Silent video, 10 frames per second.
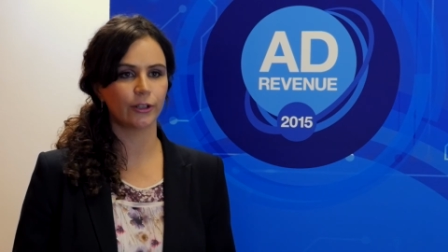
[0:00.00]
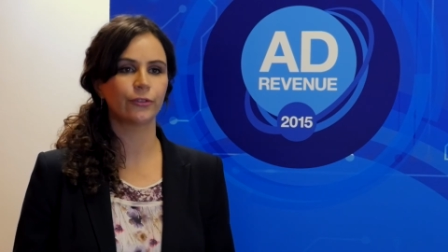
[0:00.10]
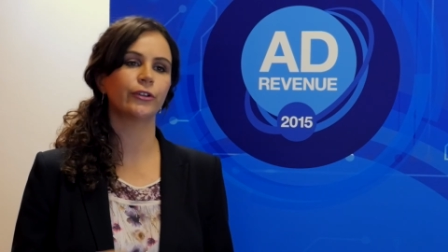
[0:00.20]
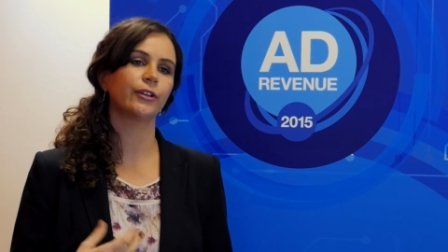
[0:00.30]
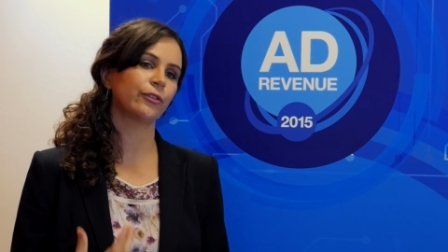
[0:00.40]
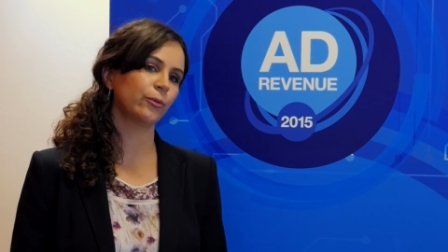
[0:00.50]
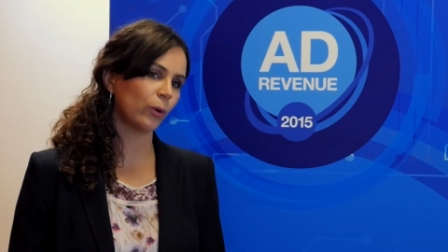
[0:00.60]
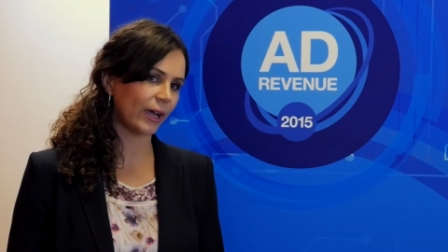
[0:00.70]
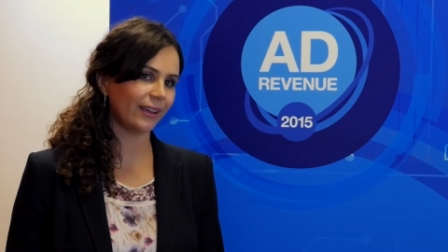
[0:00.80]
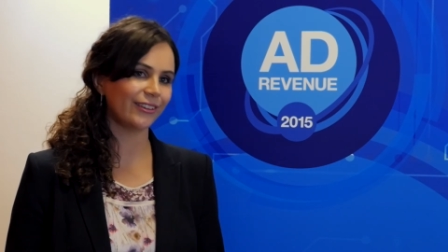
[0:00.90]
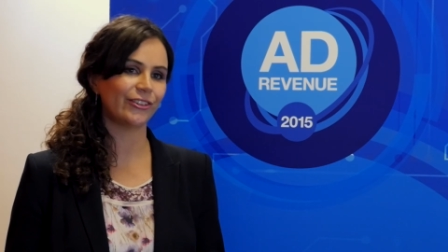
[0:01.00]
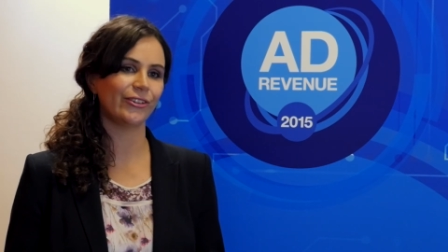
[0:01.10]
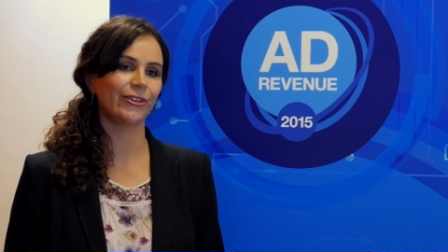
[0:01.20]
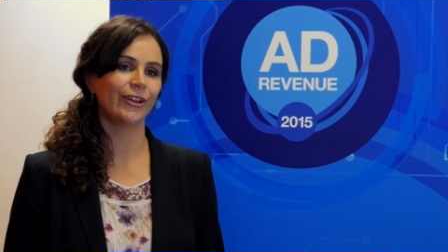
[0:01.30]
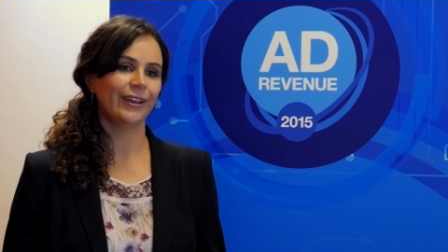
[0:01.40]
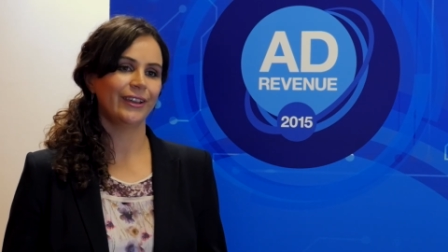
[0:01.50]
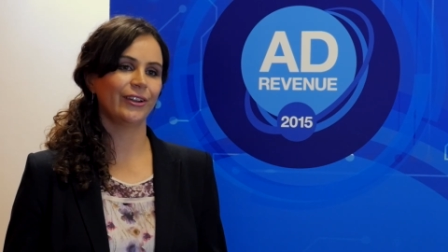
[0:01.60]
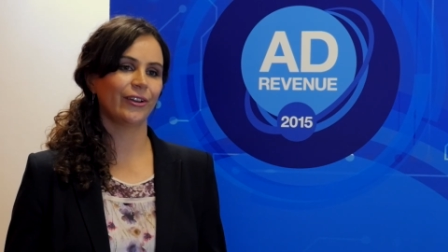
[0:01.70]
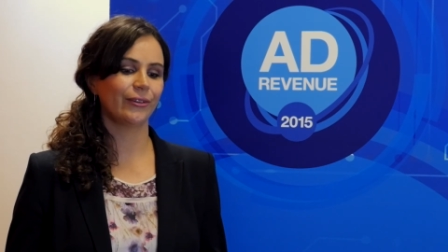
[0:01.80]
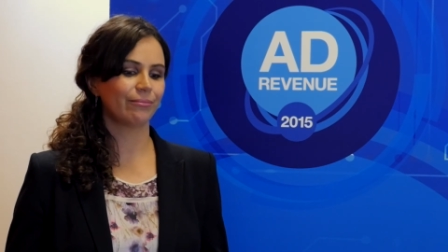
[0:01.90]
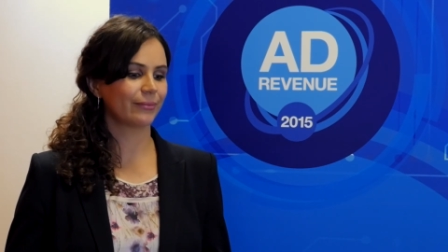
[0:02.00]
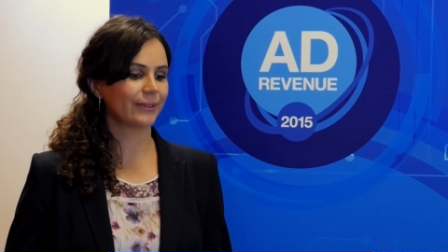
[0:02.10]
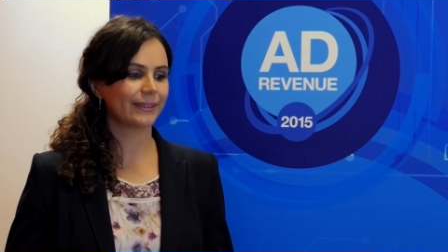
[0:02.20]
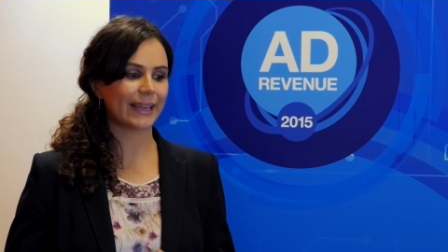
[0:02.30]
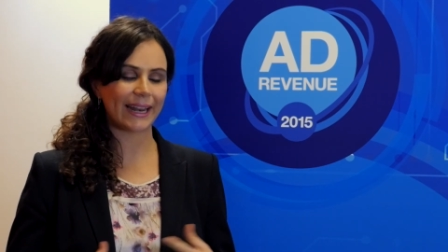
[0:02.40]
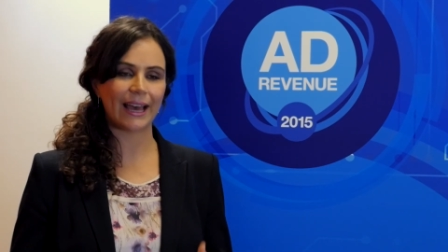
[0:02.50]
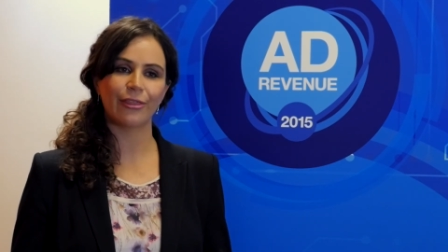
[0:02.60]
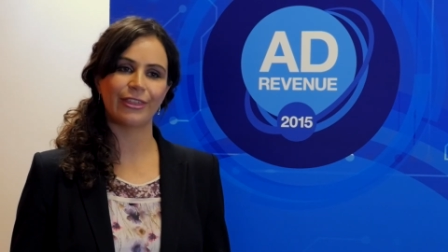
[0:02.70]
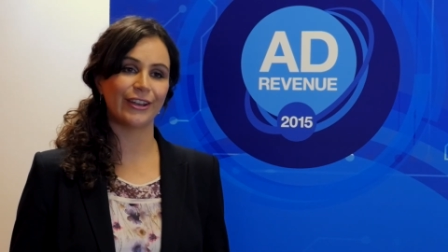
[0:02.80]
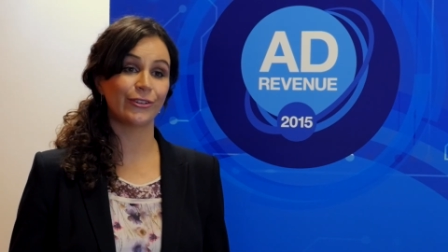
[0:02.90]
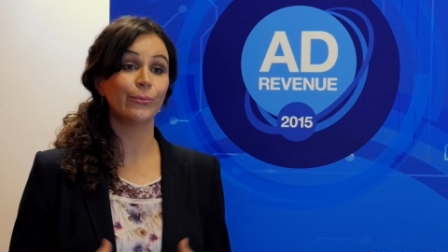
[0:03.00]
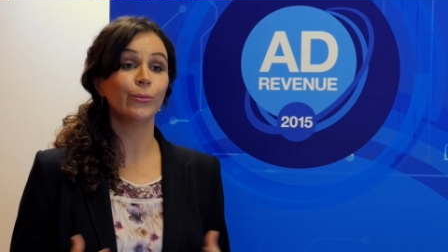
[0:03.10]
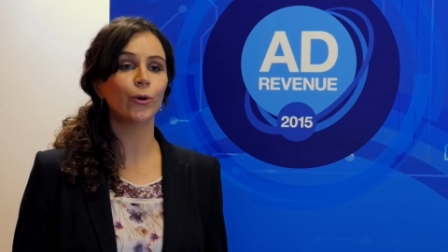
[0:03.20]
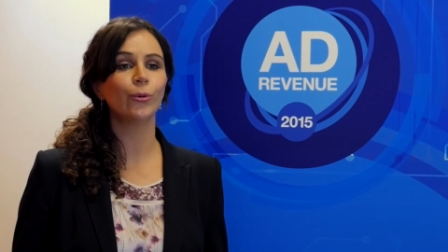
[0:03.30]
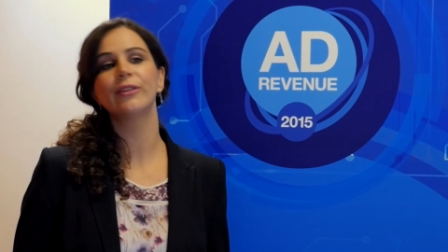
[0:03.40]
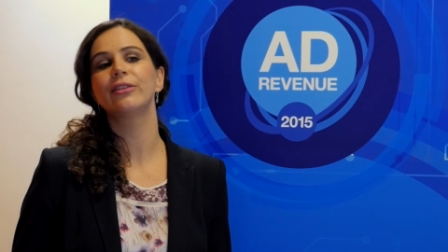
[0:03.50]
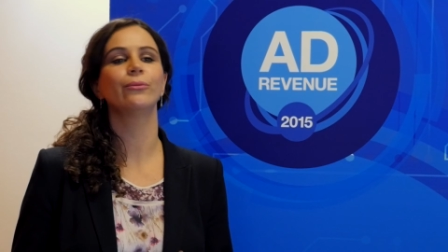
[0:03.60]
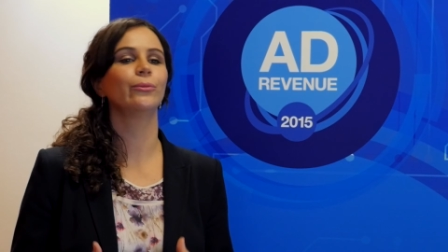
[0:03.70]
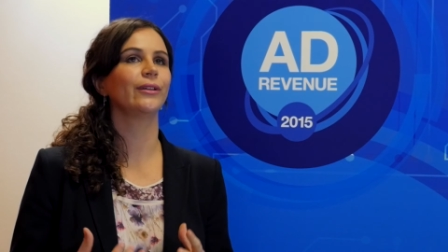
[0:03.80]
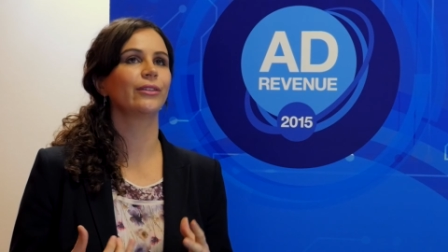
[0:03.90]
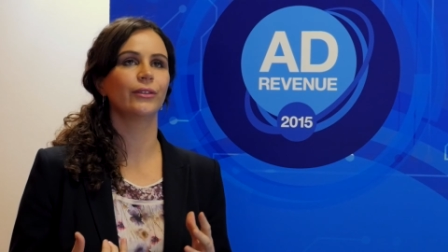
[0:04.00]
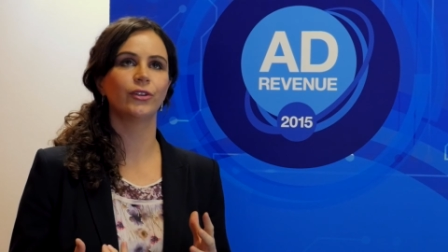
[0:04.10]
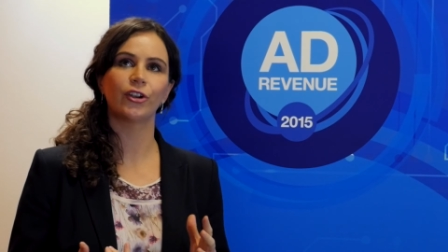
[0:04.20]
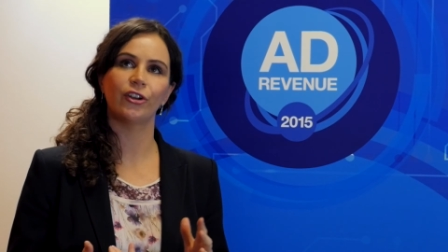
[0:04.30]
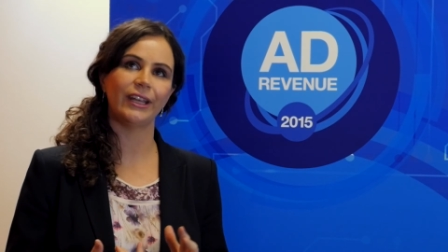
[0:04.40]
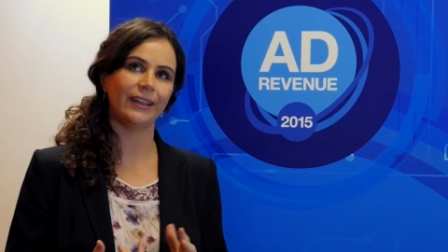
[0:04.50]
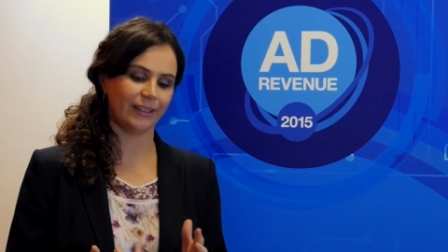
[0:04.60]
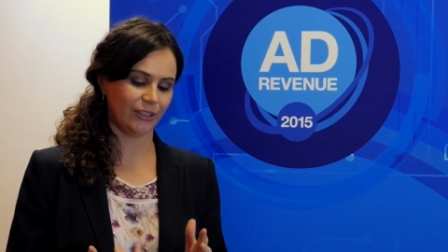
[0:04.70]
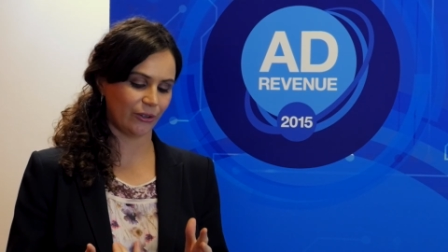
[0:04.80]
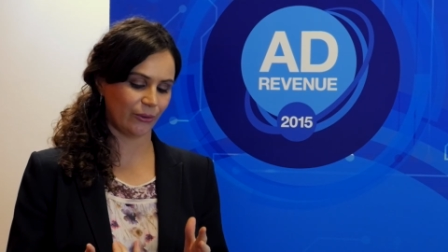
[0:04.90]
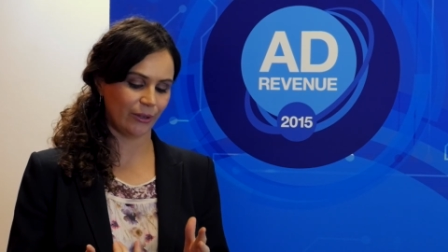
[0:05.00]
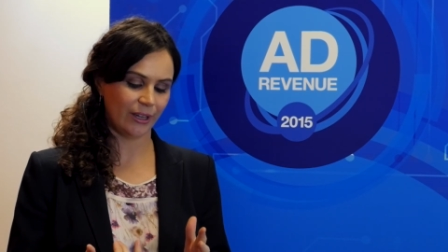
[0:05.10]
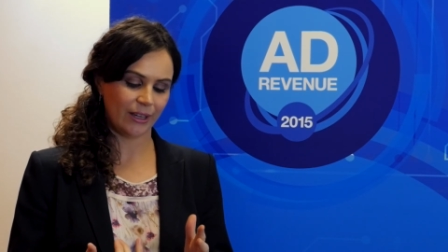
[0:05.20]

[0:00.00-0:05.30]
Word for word: Look for different ways to, you know, get out there, do more with, with not only, you know,